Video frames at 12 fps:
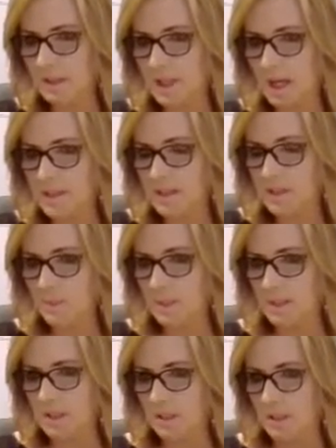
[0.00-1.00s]
Last
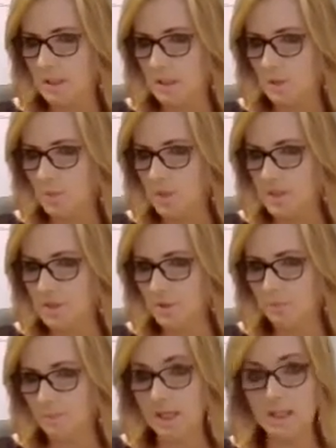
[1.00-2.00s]
week, one
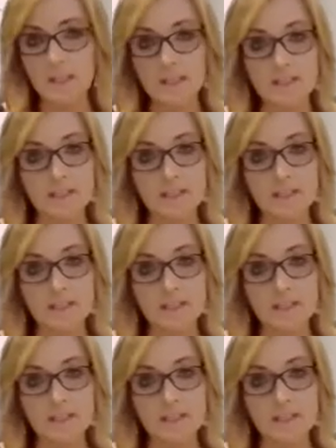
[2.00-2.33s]
told me I needed